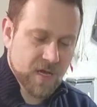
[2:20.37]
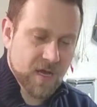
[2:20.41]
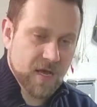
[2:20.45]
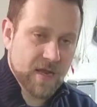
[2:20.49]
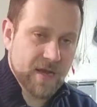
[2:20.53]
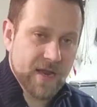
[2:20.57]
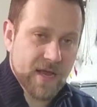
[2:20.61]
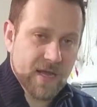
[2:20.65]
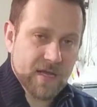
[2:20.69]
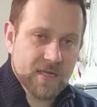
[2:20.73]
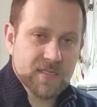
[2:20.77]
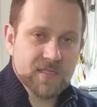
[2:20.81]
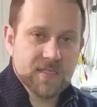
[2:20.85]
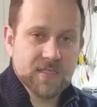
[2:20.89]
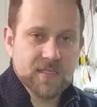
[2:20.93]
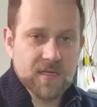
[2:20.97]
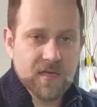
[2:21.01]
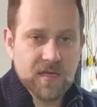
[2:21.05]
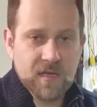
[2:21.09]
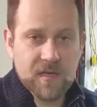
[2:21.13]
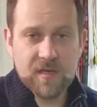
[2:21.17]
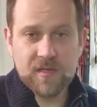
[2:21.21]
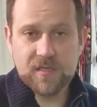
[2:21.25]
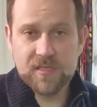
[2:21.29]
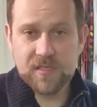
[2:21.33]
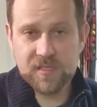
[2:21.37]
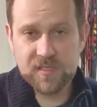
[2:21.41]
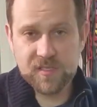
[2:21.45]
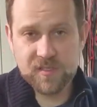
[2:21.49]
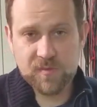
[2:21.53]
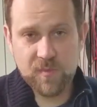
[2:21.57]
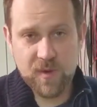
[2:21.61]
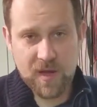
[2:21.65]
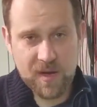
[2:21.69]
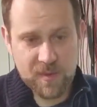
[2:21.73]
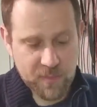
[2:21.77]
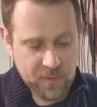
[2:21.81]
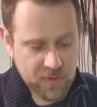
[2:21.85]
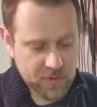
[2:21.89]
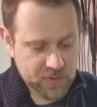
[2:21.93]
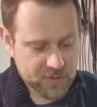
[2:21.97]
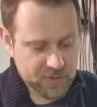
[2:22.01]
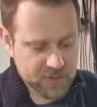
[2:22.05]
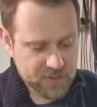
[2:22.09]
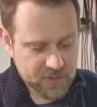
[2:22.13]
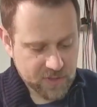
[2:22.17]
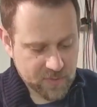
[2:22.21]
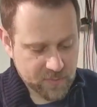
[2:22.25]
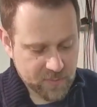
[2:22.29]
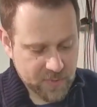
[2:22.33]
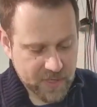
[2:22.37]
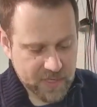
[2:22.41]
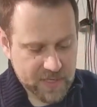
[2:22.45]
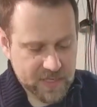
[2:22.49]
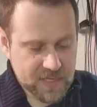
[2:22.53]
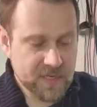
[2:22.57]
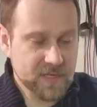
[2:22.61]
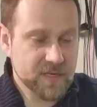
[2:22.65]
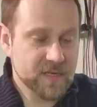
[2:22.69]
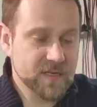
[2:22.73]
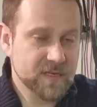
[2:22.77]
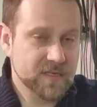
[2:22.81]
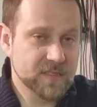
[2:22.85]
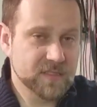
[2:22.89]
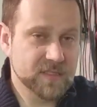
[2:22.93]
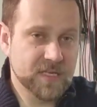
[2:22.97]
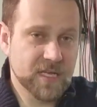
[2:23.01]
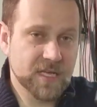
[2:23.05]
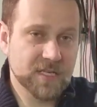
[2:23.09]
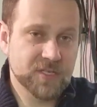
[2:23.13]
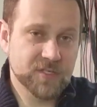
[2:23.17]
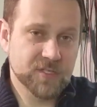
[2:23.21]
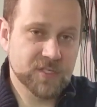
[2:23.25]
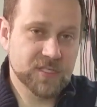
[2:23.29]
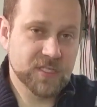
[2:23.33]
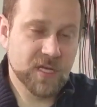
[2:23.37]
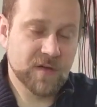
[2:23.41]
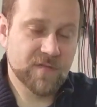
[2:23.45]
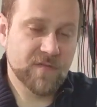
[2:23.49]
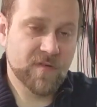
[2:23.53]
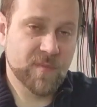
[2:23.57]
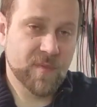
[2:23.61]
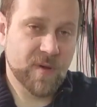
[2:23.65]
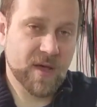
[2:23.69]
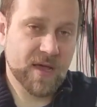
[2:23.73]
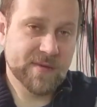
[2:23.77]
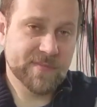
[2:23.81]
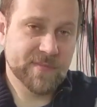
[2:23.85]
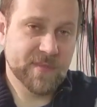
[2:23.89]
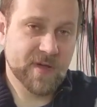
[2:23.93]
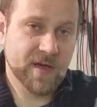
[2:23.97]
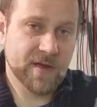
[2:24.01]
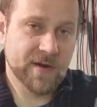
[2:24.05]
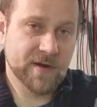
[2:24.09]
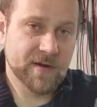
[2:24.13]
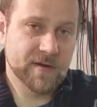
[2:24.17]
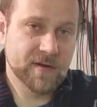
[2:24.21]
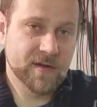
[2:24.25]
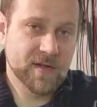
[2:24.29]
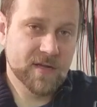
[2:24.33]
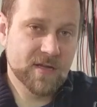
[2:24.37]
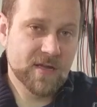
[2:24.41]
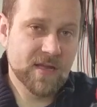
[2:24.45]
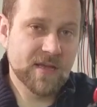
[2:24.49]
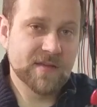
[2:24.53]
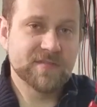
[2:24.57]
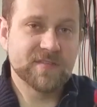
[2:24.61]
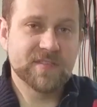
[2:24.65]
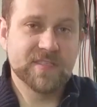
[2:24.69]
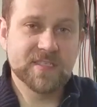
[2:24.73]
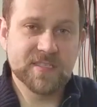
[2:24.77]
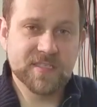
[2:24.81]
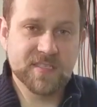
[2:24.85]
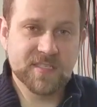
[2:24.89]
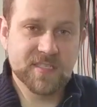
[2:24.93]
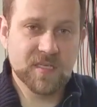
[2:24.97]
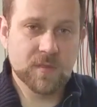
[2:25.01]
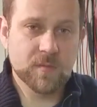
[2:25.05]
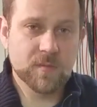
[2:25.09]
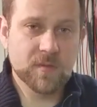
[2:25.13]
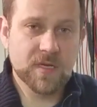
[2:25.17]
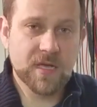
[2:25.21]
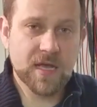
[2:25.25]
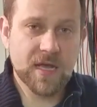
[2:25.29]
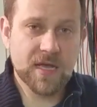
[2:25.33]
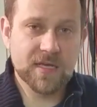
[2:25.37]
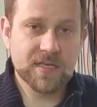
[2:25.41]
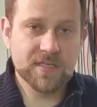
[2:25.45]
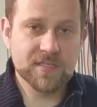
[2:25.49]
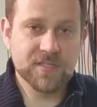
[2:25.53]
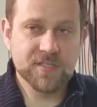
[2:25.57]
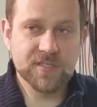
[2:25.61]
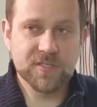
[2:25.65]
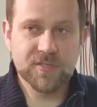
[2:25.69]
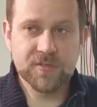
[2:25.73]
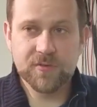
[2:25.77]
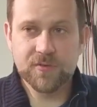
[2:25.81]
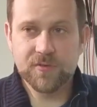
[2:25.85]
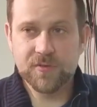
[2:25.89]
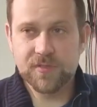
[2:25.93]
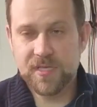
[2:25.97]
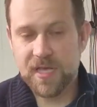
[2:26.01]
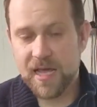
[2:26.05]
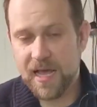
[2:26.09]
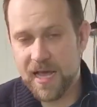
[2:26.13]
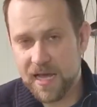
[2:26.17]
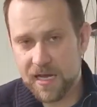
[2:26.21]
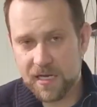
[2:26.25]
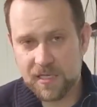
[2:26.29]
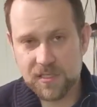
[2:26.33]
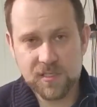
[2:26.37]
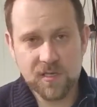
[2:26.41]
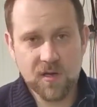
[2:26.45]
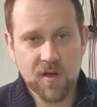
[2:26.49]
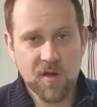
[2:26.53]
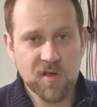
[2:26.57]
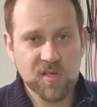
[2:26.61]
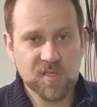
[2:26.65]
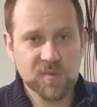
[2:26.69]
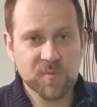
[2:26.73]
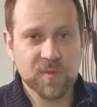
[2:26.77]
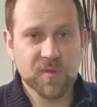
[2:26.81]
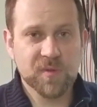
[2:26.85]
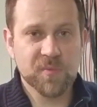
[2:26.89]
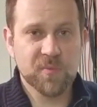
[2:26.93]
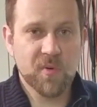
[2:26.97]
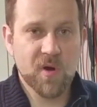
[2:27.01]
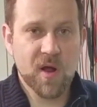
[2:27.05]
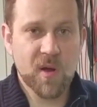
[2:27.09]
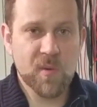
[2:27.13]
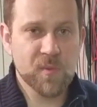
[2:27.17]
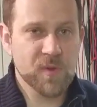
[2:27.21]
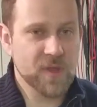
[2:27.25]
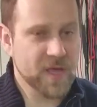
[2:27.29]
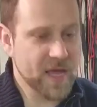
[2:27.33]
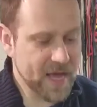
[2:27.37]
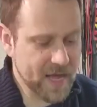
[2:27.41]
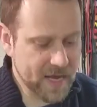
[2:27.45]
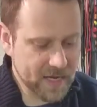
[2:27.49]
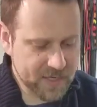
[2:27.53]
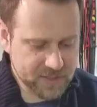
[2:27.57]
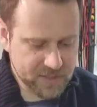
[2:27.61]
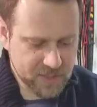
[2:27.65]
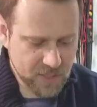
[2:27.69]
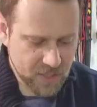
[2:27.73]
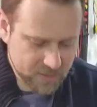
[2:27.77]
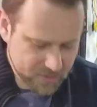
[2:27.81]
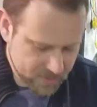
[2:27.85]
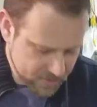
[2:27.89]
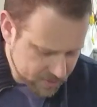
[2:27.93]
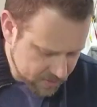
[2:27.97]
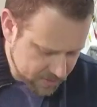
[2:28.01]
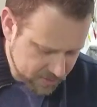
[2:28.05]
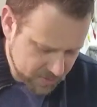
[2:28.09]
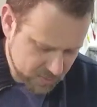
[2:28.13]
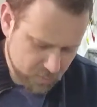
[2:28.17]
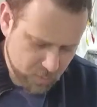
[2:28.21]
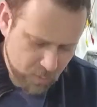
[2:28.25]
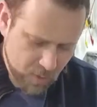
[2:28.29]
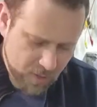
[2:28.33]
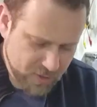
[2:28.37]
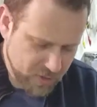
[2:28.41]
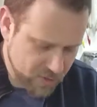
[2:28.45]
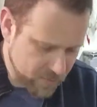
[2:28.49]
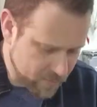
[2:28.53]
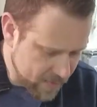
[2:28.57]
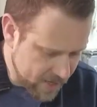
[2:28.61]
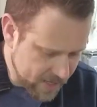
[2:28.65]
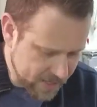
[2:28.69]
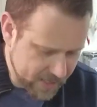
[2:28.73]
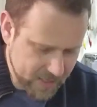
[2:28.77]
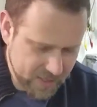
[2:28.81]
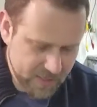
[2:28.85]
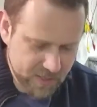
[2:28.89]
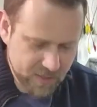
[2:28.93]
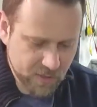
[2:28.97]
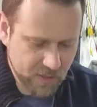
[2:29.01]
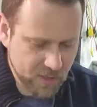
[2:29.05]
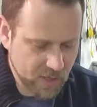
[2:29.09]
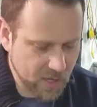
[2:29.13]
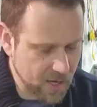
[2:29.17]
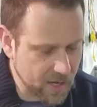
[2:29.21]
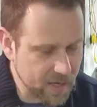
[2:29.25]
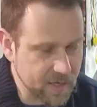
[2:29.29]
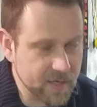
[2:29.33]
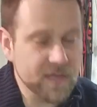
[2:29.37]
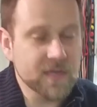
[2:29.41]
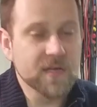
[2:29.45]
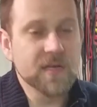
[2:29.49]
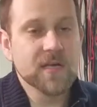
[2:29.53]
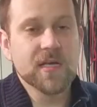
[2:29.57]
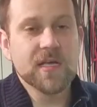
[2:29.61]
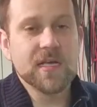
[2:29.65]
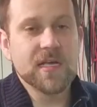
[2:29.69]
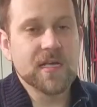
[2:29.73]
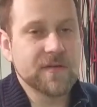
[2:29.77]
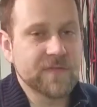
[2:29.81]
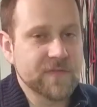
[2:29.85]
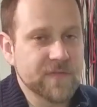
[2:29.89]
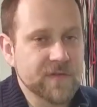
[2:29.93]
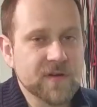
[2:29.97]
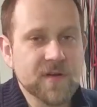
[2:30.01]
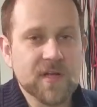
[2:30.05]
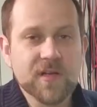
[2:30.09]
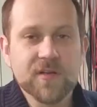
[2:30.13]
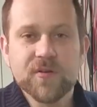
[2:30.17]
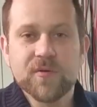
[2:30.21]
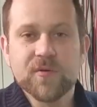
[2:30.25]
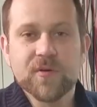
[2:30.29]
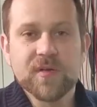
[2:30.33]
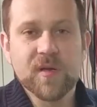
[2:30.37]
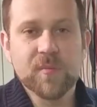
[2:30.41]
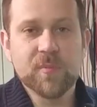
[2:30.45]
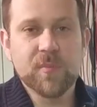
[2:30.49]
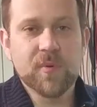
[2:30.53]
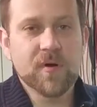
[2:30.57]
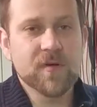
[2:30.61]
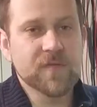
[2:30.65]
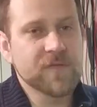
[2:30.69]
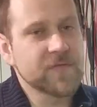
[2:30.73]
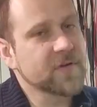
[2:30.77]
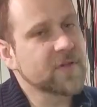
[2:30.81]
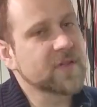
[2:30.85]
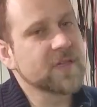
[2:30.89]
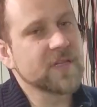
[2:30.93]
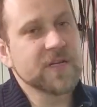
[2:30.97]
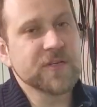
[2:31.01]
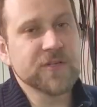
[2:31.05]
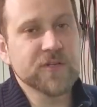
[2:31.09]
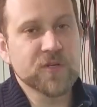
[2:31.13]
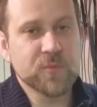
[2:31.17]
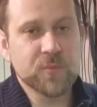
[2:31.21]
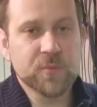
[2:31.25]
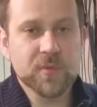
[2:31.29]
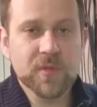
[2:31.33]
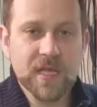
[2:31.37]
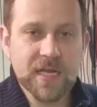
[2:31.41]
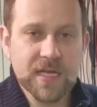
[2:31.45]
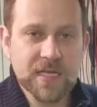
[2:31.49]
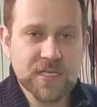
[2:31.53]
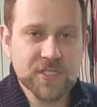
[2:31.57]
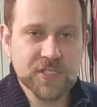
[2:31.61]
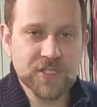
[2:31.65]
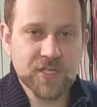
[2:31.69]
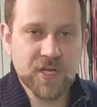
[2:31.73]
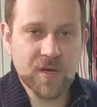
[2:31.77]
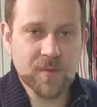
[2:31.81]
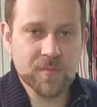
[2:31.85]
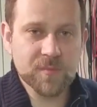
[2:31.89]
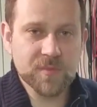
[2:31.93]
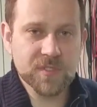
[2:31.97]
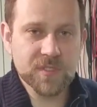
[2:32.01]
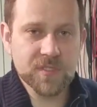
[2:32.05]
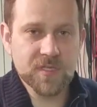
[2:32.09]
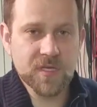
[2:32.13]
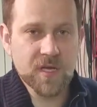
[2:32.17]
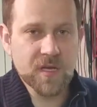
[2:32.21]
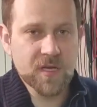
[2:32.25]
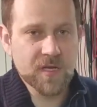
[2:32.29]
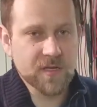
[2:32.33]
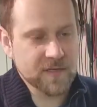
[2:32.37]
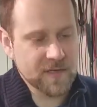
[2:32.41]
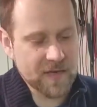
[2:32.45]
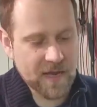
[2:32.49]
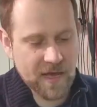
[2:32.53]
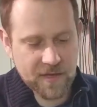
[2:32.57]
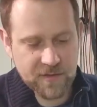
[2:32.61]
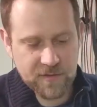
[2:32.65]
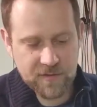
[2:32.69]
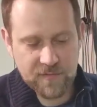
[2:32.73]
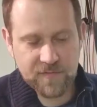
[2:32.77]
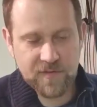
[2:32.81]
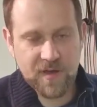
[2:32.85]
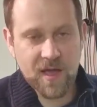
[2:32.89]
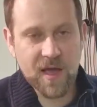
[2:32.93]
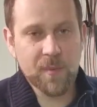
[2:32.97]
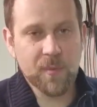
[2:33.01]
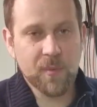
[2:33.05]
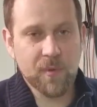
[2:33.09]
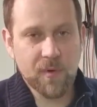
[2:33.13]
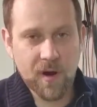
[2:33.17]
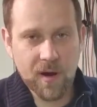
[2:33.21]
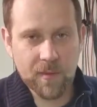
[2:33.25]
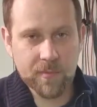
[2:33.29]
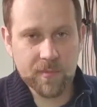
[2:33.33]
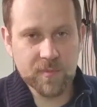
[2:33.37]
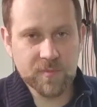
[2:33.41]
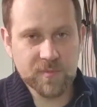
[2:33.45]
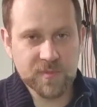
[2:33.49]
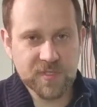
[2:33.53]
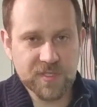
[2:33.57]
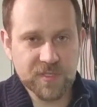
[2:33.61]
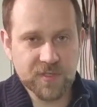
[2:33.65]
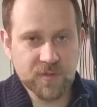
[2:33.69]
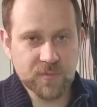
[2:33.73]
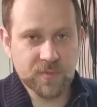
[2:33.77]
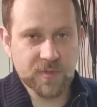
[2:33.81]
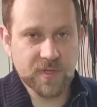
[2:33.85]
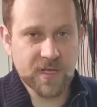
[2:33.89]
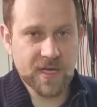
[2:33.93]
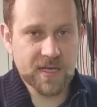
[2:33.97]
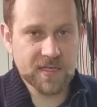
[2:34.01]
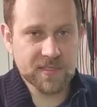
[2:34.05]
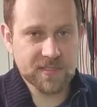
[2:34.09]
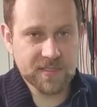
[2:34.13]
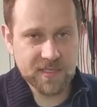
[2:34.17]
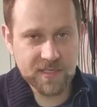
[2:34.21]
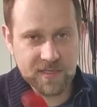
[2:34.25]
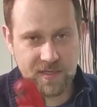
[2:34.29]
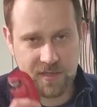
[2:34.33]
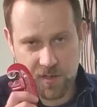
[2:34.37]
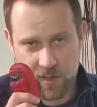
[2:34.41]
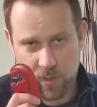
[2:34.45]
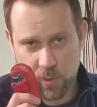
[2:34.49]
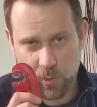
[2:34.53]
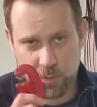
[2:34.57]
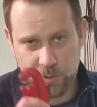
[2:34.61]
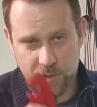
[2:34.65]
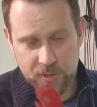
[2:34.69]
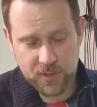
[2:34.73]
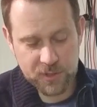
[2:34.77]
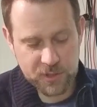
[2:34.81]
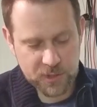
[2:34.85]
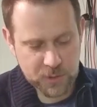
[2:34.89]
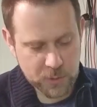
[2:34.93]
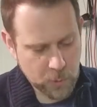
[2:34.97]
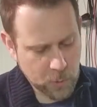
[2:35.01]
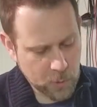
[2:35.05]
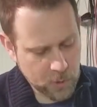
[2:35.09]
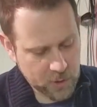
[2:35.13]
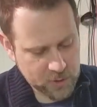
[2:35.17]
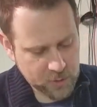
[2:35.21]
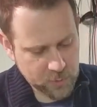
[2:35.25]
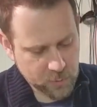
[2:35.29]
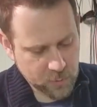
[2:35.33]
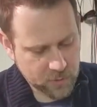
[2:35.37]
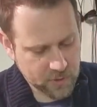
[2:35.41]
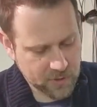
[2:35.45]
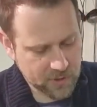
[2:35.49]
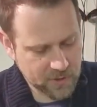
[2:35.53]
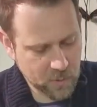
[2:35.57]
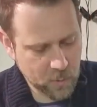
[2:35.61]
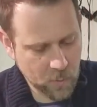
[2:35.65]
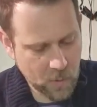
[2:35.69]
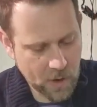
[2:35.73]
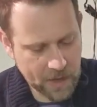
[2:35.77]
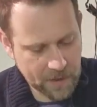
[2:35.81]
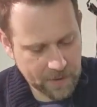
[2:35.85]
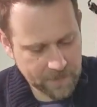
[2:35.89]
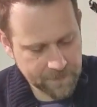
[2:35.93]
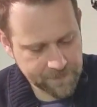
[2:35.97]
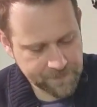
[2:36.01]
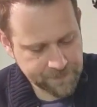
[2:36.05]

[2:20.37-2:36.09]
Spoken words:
Next, and this is my personal opinion, is get yourself a pipe cutter. I've seen some guys use hacksaws, but the problem with hacksaws is while you're making your cut, if you're not doing it perfectly and your blade jumps, now you've got problems in your plastic, where this works really well.